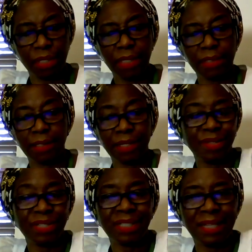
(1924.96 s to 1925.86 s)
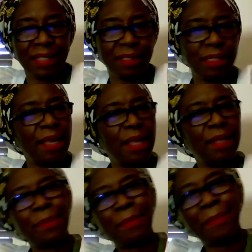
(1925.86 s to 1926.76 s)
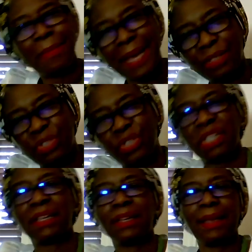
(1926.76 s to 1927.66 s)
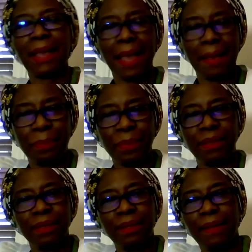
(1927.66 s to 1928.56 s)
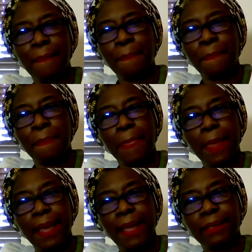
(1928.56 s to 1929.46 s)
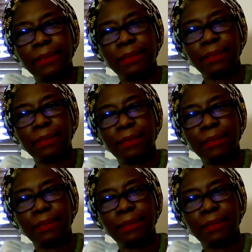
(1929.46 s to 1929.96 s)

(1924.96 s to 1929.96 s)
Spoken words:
things, and then you just let the magic happen, and